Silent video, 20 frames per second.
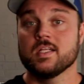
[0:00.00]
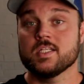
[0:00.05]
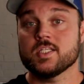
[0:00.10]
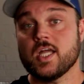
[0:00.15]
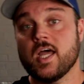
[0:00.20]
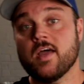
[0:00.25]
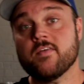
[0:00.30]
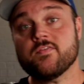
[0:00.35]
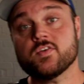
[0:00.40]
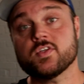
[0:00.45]

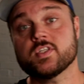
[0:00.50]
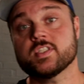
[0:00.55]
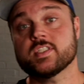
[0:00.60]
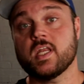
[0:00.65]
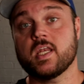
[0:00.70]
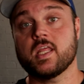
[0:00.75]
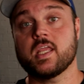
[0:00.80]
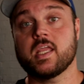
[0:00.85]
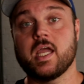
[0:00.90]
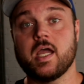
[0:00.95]
So after
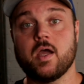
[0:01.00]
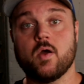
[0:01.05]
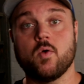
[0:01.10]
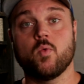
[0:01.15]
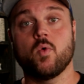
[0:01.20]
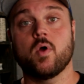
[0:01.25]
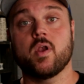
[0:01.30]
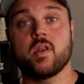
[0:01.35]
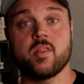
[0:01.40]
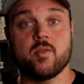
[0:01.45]
setting
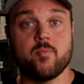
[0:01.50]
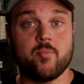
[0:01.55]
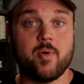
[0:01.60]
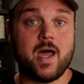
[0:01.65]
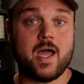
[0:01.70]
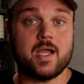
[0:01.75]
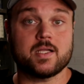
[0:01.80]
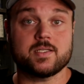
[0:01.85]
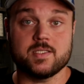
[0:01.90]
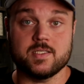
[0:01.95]
out one of the
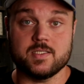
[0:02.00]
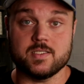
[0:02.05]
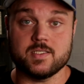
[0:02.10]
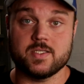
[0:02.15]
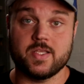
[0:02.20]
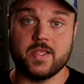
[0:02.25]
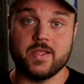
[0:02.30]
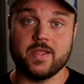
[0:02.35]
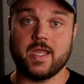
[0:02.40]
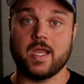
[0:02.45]

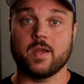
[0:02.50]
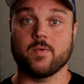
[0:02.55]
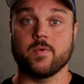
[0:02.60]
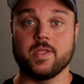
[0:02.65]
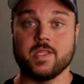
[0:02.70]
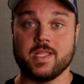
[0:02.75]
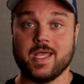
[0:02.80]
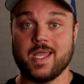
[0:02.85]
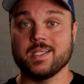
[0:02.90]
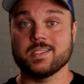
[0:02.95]
boxes, I
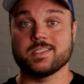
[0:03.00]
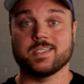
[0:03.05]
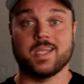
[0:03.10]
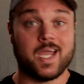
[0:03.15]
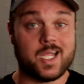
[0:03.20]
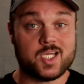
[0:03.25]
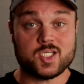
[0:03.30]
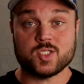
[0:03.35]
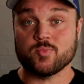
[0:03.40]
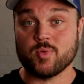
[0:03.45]
realized
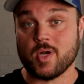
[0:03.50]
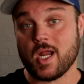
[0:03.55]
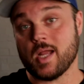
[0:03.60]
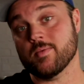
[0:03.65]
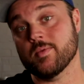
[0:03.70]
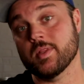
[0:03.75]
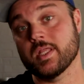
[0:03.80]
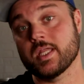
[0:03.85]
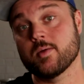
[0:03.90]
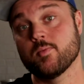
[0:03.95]
I should
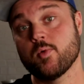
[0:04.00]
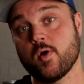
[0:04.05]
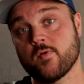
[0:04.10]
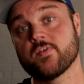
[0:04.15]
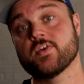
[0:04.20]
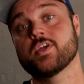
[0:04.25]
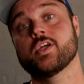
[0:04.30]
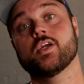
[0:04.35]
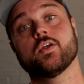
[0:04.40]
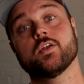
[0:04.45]
probably come
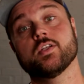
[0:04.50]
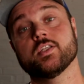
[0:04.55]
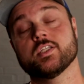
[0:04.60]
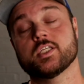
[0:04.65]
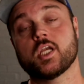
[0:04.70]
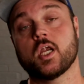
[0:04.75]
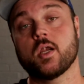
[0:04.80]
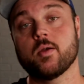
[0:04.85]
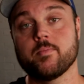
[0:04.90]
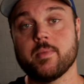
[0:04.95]
over here and
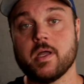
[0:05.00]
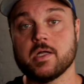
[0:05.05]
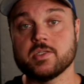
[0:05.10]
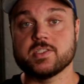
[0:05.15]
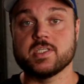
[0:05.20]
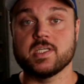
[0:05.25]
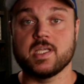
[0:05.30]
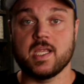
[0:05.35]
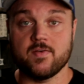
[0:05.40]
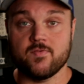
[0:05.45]
start
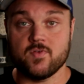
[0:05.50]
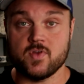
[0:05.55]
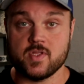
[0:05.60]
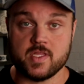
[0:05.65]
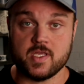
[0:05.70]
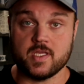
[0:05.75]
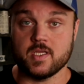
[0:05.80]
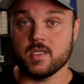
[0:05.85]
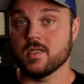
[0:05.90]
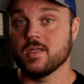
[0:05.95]
melting
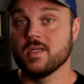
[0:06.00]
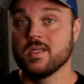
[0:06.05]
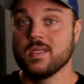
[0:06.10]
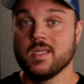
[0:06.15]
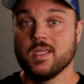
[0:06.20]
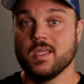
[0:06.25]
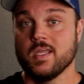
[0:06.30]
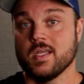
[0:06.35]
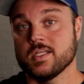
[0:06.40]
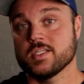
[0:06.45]
everything.
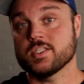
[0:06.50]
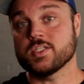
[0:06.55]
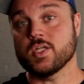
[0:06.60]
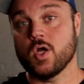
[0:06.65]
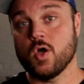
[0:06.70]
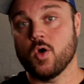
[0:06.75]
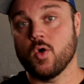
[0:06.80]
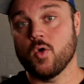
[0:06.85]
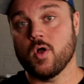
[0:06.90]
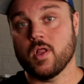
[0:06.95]

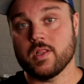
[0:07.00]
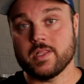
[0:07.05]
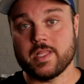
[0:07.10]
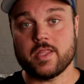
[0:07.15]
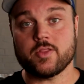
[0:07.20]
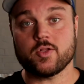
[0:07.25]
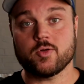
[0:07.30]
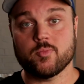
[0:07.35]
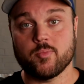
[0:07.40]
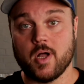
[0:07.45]
So
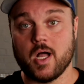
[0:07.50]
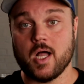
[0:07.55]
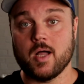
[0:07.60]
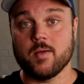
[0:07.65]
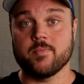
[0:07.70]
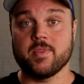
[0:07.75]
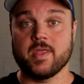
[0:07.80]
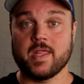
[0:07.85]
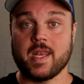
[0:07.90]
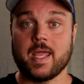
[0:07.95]
leather
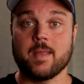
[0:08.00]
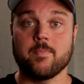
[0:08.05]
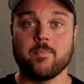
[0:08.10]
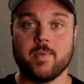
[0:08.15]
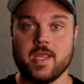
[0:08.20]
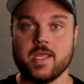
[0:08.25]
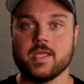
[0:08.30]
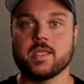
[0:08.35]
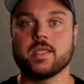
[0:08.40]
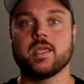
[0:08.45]
balm that I
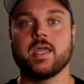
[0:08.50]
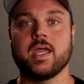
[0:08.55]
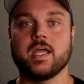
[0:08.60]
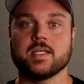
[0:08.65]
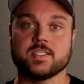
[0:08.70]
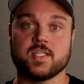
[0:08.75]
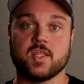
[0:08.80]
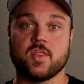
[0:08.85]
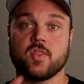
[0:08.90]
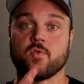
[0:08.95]
make
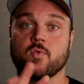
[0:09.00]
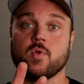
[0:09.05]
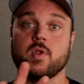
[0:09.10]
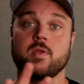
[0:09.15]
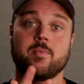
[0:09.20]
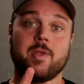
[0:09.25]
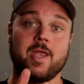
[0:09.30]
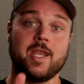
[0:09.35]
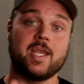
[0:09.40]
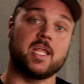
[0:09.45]
has
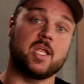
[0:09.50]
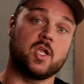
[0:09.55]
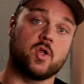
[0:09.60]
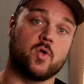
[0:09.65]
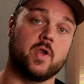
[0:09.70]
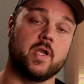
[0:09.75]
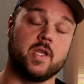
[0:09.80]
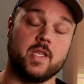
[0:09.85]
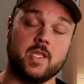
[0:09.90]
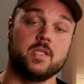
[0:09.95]
three main
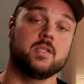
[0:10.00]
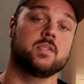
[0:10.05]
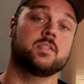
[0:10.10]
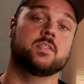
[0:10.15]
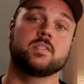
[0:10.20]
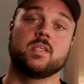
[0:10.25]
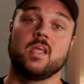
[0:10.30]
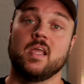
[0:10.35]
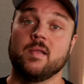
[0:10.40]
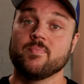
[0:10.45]

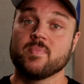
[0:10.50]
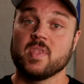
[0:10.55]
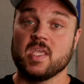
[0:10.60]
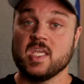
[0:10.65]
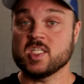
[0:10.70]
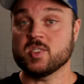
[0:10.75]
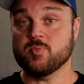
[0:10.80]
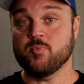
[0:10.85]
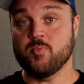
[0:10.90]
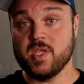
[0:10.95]
ingredients.
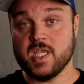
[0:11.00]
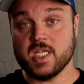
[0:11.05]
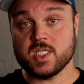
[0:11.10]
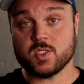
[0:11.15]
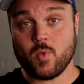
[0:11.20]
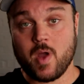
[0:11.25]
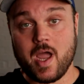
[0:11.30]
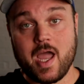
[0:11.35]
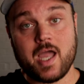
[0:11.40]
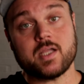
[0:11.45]
It's
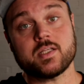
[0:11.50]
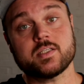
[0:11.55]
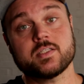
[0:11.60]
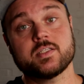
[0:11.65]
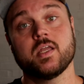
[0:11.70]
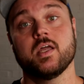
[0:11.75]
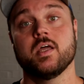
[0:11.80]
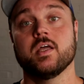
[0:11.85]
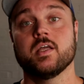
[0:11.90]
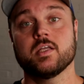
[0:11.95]

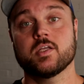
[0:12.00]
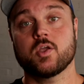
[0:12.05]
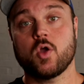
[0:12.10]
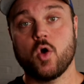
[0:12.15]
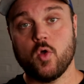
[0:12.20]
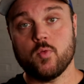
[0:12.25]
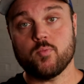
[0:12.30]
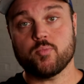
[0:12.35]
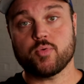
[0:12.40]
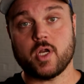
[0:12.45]
beeswax,
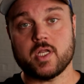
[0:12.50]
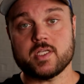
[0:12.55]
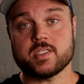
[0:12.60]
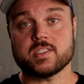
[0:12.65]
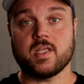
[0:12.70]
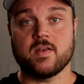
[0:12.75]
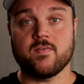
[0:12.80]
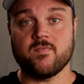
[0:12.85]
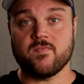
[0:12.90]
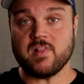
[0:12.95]
cold
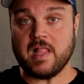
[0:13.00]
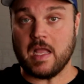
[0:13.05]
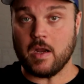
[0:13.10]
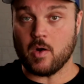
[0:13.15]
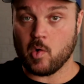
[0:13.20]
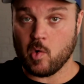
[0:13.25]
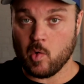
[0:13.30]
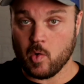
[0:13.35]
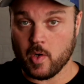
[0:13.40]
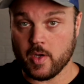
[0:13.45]
pressed
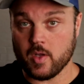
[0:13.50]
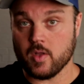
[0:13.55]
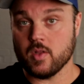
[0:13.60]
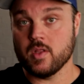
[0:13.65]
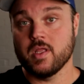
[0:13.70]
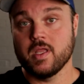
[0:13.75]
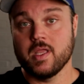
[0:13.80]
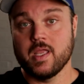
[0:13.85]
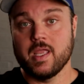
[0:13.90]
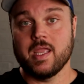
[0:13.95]
sunflower
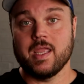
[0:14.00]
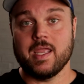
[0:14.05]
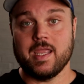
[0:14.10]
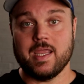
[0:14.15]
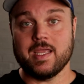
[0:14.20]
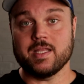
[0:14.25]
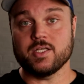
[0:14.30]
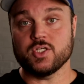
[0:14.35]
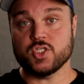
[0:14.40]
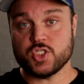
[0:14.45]
oil,
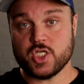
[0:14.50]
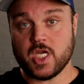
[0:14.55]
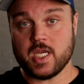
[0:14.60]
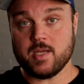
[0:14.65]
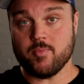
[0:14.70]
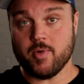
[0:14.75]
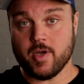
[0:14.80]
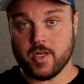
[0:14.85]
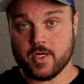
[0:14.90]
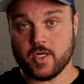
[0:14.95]
and
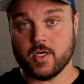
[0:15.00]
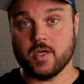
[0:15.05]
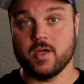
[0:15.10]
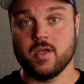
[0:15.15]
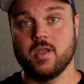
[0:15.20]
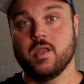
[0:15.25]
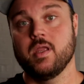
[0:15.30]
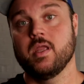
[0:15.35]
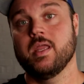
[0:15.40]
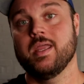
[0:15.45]
shea butter.
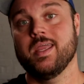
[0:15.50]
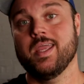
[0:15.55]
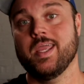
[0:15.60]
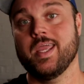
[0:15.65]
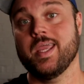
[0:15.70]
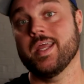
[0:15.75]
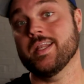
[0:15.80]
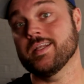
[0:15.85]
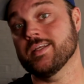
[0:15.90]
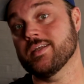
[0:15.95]

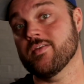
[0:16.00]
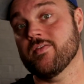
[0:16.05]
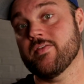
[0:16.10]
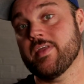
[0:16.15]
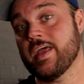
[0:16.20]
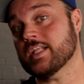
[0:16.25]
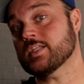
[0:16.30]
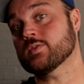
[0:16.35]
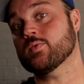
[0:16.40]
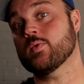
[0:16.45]
And
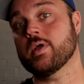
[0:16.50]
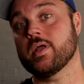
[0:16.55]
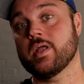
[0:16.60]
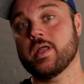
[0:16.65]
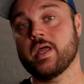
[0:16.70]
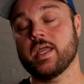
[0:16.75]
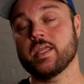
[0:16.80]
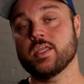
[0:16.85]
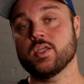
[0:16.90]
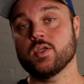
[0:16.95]
that's
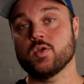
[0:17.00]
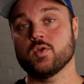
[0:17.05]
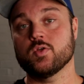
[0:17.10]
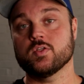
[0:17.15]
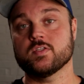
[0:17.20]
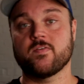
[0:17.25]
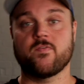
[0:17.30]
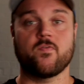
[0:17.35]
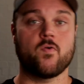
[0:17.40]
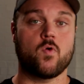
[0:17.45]
what I
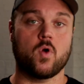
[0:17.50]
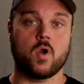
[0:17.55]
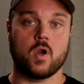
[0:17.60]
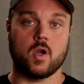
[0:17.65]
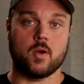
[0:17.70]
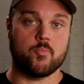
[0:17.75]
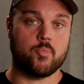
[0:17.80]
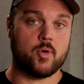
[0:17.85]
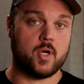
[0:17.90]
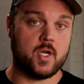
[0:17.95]
use
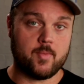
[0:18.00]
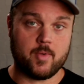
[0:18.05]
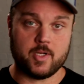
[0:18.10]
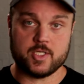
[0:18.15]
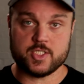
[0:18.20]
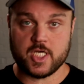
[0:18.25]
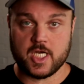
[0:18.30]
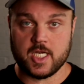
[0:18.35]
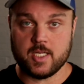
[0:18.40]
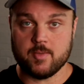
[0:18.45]
for pretty
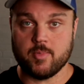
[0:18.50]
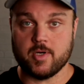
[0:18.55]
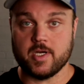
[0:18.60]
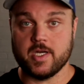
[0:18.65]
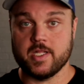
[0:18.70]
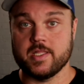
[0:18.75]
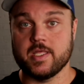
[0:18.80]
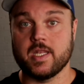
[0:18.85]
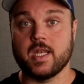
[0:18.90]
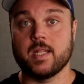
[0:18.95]
much
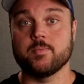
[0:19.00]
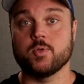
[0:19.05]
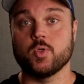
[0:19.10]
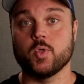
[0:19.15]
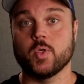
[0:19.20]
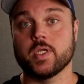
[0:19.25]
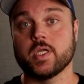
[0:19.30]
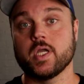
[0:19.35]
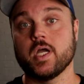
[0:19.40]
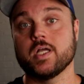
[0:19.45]
anybody that I'm
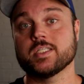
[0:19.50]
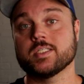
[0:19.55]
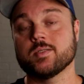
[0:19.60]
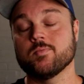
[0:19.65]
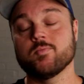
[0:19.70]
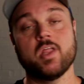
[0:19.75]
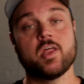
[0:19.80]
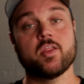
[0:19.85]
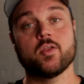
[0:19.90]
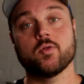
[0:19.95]
doing
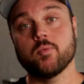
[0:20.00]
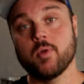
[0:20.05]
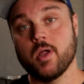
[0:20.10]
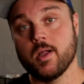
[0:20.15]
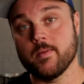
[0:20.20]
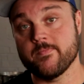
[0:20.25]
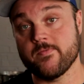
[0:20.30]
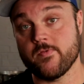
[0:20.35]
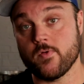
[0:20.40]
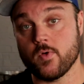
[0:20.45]
custom leather
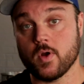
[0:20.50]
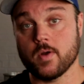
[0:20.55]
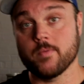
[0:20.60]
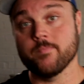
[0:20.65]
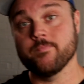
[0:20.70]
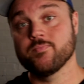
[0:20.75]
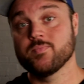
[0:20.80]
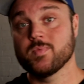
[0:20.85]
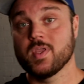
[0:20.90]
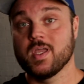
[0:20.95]
balm for.
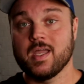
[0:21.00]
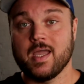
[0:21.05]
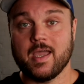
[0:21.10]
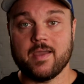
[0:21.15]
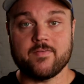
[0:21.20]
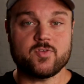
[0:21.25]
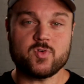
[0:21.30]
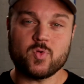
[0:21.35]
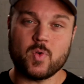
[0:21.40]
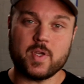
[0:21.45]

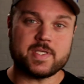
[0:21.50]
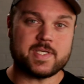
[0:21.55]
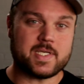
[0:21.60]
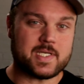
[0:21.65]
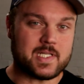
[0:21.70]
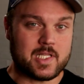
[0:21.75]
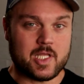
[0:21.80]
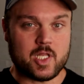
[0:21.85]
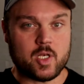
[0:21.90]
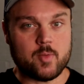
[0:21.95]
I've tweaked
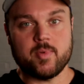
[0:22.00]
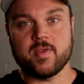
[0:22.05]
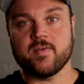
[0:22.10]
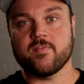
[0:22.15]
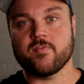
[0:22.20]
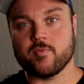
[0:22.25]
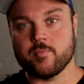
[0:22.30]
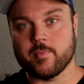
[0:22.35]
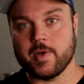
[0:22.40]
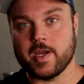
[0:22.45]
it a little
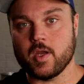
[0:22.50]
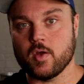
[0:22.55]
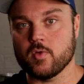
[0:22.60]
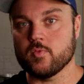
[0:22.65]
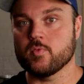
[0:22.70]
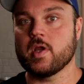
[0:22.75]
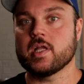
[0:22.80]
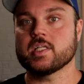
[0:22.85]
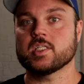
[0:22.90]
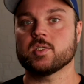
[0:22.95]
bit for my
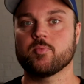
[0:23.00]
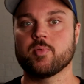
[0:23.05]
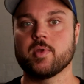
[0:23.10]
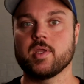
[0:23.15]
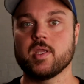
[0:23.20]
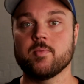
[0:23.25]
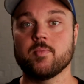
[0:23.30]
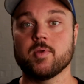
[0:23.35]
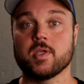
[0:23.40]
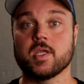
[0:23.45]
own
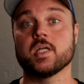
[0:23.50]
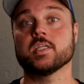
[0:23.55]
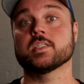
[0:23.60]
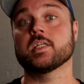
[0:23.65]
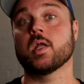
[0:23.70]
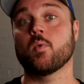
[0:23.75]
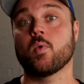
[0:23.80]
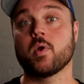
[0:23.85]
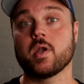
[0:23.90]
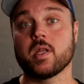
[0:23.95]
recipe because
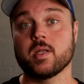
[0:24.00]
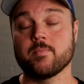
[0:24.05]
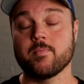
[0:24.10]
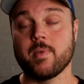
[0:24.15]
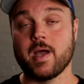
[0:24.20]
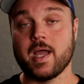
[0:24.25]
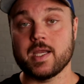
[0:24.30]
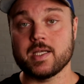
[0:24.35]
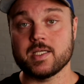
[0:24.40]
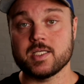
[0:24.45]
I wanted
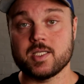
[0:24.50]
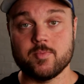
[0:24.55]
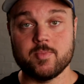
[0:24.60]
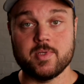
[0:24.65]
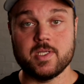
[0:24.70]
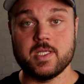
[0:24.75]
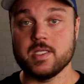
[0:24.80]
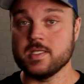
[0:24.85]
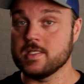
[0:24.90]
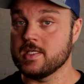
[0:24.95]
mine to
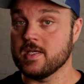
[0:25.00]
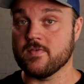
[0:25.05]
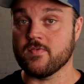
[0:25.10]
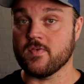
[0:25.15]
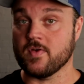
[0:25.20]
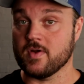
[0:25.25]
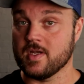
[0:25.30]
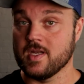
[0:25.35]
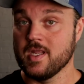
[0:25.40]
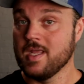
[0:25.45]
be
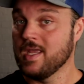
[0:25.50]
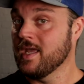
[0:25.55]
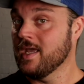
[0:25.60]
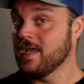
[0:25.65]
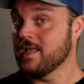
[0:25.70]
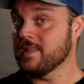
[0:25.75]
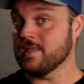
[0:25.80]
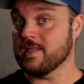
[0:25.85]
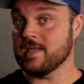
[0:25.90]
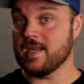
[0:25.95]
different
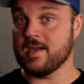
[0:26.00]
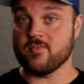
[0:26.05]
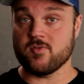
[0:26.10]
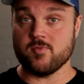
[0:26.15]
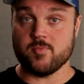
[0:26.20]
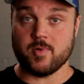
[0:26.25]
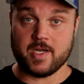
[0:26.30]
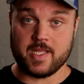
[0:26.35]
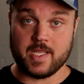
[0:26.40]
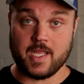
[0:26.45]
than
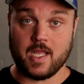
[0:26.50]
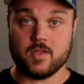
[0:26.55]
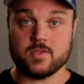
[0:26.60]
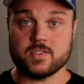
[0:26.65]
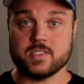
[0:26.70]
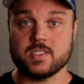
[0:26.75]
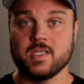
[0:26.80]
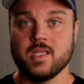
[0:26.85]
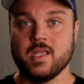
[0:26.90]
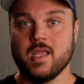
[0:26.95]
everybody
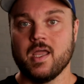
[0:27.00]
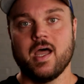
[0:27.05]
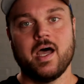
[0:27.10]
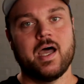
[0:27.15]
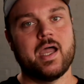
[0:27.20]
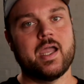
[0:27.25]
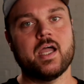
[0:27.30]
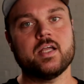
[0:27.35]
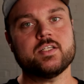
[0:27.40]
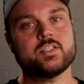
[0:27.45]
else.
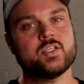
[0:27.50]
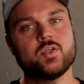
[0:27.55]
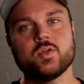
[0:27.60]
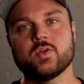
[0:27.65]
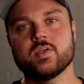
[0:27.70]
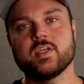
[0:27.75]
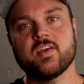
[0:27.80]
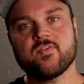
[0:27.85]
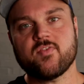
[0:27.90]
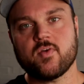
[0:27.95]
I also
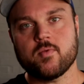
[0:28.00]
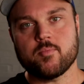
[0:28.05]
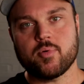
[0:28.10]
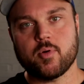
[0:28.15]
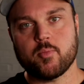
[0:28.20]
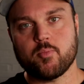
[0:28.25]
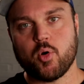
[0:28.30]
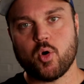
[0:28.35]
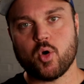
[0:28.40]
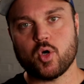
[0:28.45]
do different
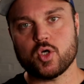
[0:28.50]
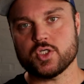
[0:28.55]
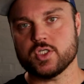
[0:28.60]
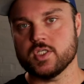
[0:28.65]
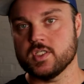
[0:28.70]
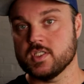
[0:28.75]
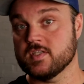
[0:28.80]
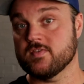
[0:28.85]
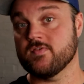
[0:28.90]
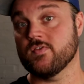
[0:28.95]

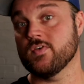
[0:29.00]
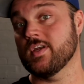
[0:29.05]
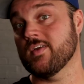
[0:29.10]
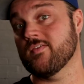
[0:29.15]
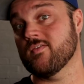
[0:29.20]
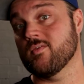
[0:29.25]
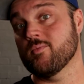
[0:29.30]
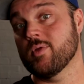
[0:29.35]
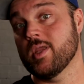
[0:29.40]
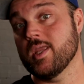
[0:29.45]
proportions for
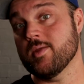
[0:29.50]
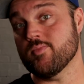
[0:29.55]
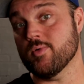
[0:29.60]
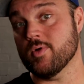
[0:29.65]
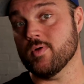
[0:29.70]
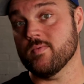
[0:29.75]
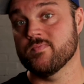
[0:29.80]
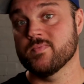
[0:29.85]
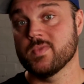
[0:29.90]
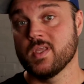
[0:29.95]
different people.